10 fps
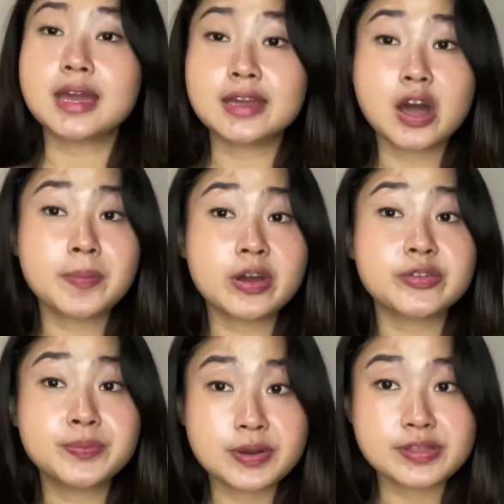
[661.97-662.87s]
a copy
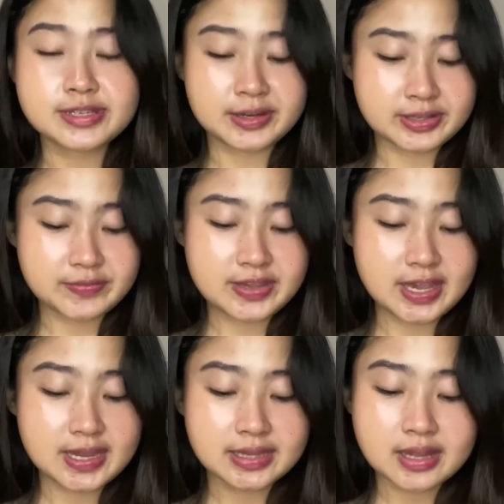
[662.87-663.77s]
of birth
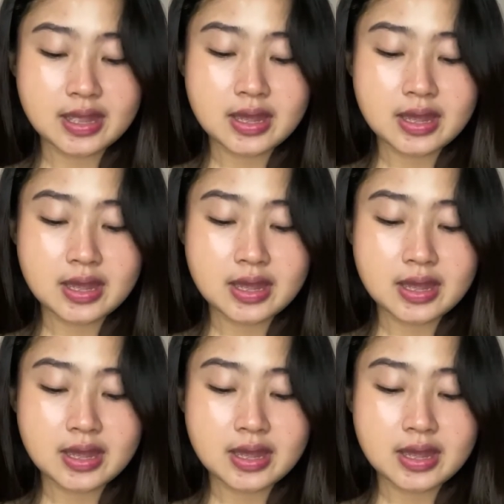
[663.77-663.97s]
certificate,